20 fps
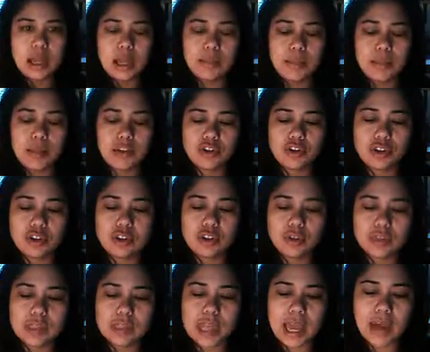I measured
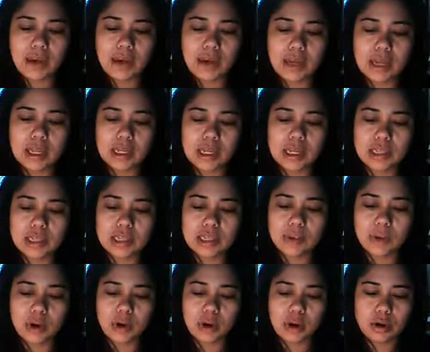those out and I cut
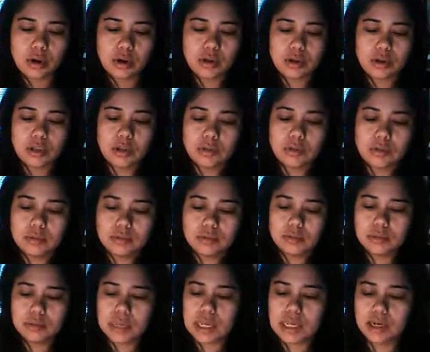them all,
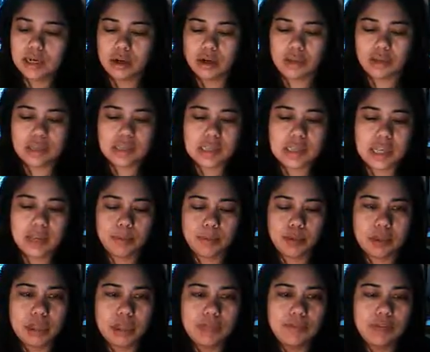10 all the same,
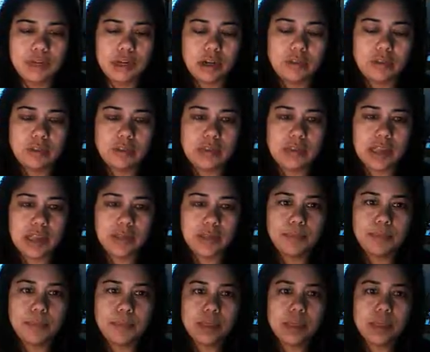or 11 all the same.